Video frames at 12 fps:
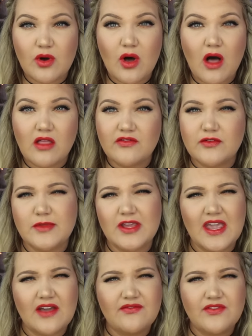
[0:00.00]
All of them, you
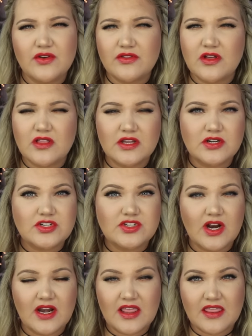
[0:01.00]
can't feel the glitters
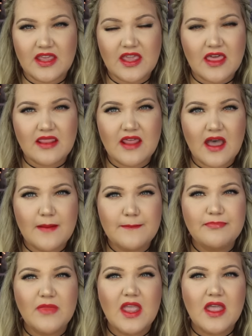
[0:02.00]
or anything in them.